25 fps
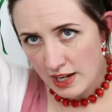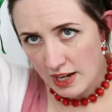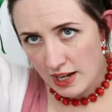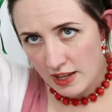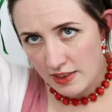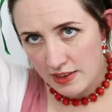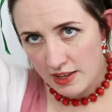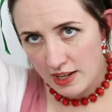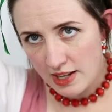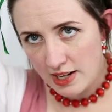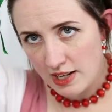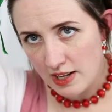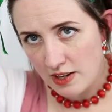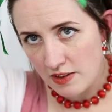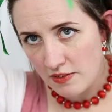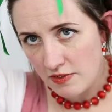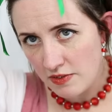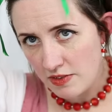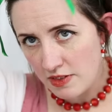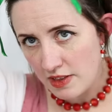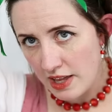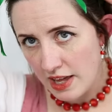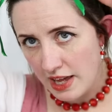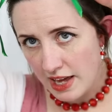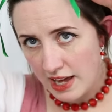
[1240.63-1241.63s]
And then
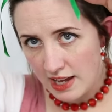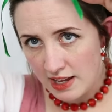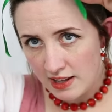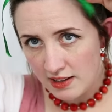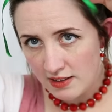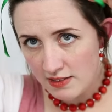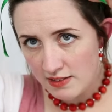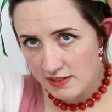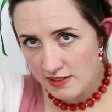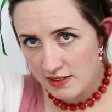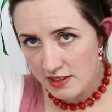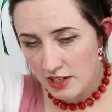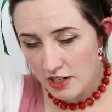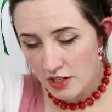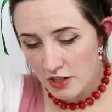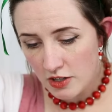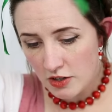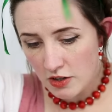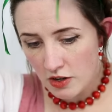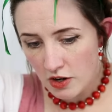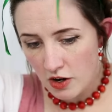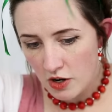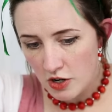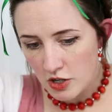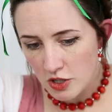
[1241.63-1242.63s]
if the ends
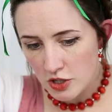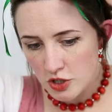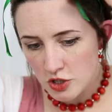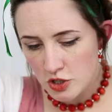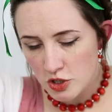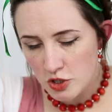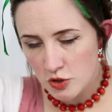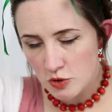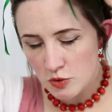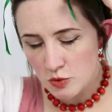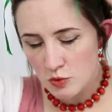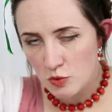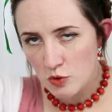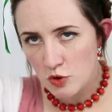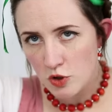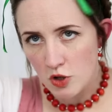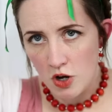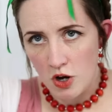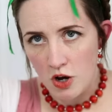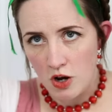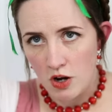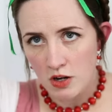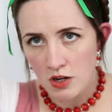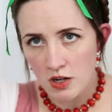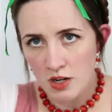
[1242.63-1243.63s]
here are too
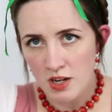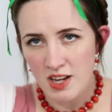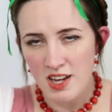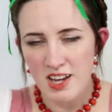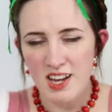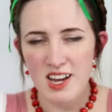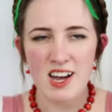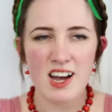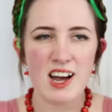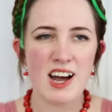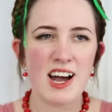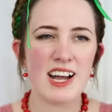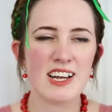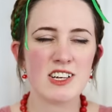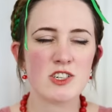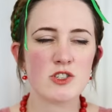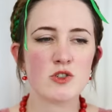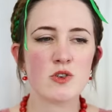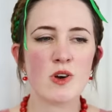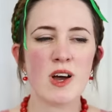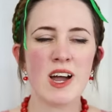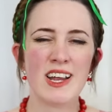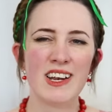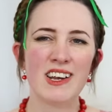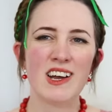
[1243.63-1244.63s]
long, I
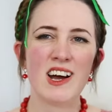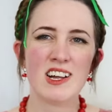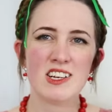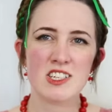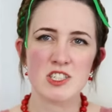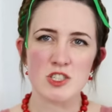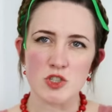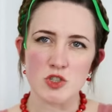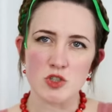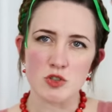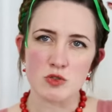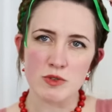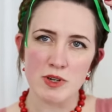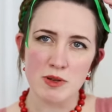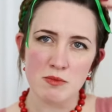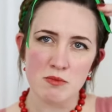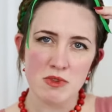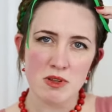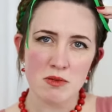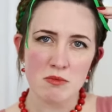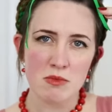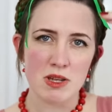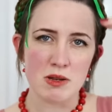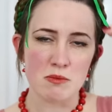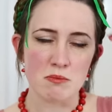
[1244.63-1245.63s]
try not to trim
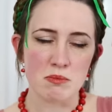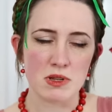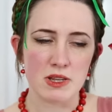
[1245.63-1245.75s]
them in